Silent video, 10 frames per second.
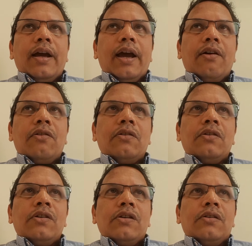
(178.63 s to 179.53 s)
have
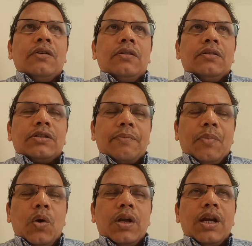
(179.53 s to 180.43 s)

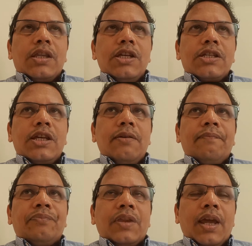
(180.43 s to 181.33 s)
supported this scheme